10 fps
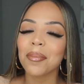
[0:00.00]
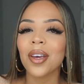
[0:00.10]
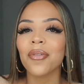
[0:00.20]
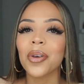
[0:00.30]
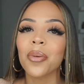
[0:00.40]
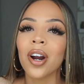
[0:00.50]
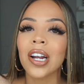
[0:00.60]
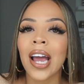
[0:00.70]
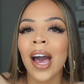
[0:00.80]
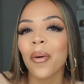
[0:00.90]
If you are
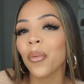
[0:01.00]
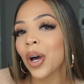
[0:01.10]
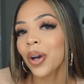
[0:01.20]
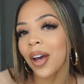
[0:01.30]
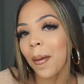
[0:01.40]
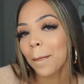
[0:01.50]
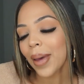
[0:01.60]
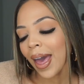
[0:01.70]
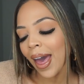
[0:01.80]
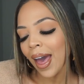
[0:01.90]
not, welcome
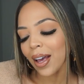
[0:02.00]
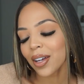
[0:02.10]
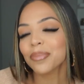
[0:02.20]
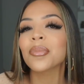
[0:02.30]
back.